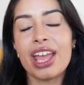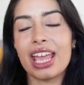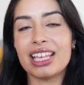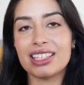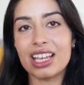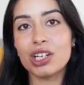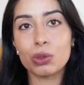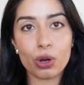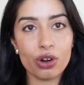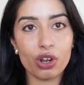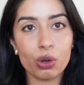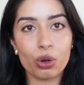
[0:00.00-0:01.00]
He said,
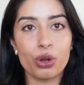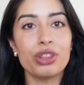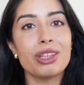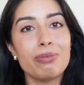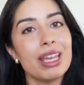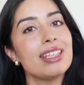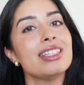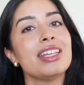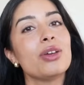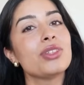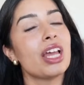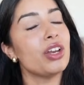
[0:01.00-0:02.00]
quote unquote, the best
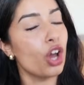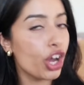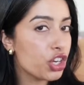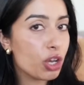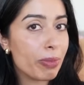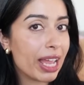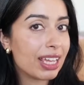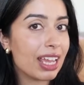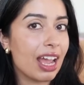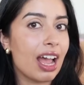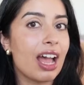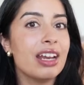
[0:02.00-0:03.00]
deals are not in your
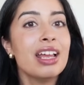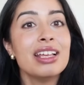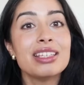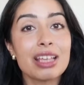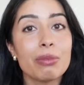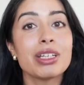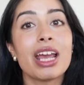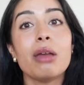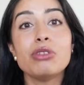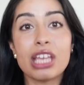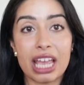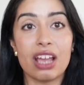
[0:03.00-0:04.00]
backyard.
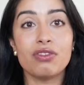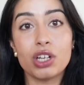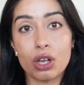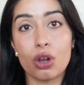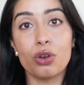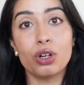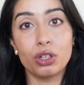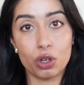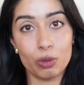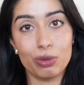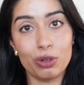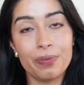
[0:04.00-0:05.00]
Sometimes you have to go
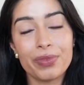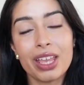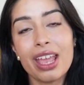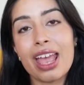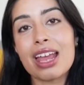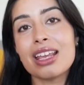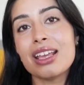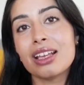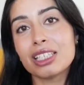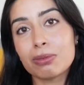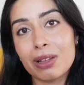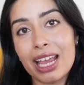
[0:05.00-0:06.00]
global. And he
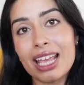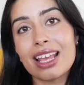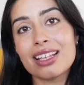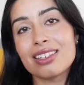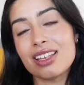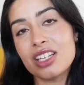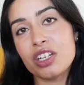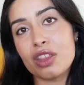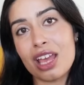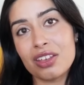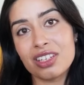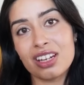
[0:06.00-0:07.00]
explained that since
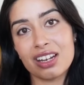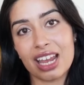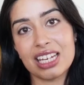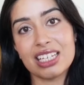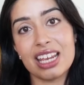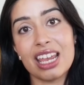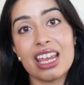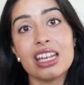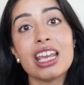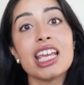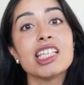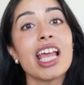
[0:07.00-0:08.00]
2019,
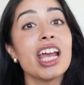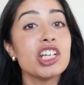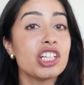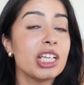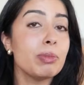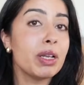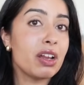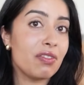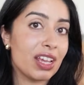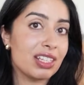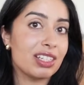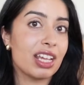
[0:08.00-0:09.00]
he's actually been
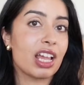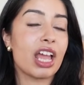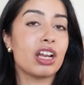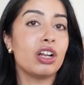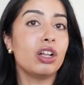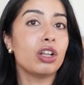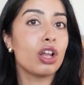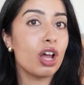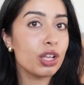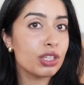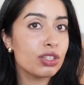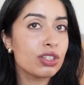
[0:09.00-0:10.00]
investing in
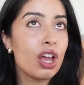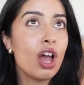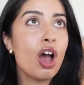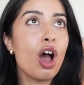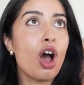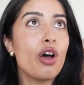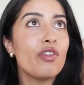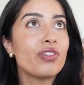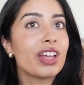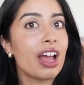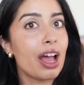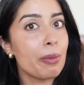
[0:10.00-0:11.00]
lots of
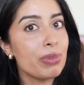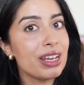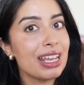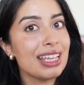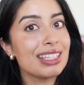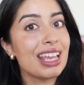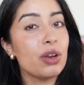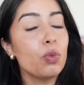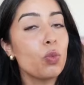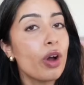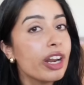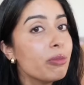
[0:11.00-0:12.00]
companies in
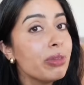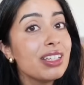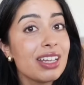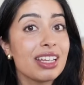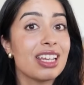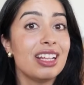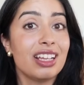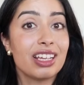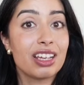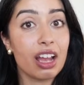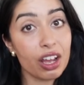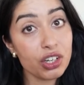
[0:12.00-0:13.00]
one particular
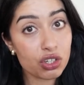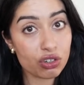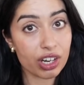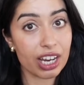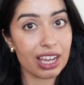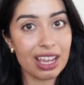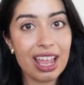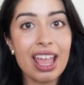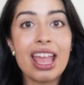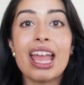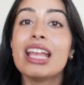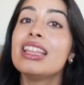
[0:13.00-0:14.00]
country,
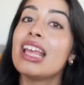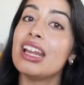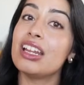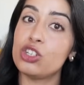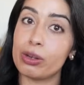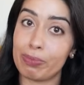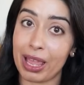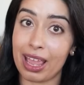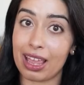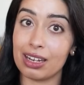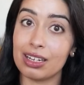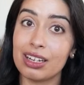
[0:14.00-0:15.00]
and that is
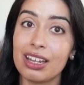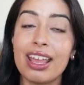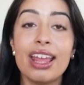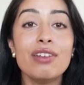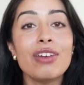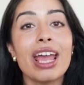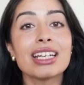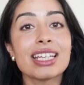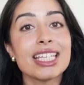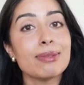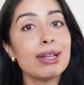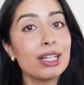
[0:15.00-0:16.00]
Japan. In fact,
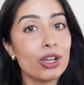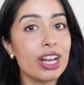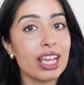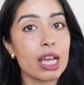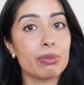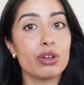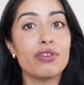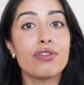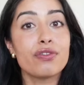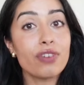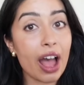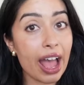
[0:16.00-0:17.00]
he's been loading up on
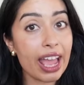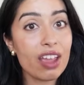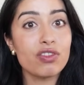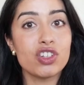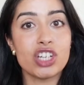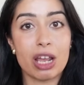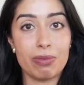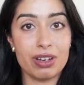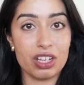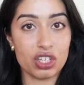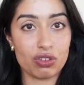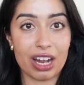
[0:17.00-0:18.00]
5
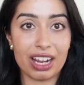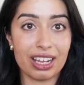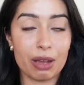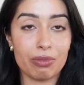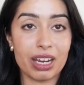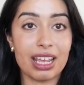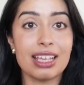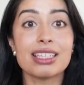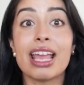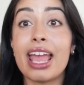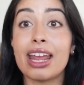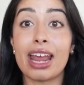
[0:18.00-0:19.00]
Japanese trading companies,
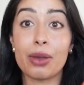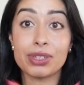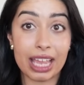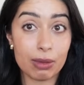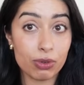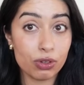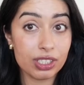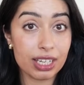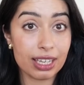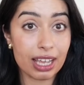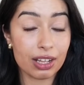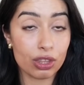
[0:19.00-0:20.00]
and I was able to
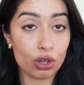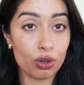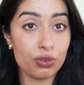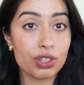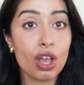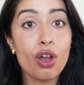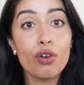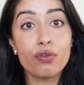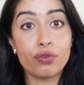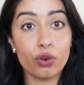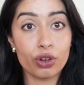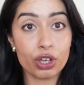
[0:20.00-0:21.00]
get those
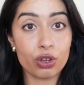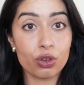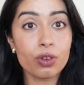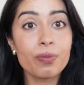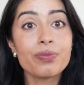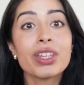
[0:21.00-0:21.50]
for you.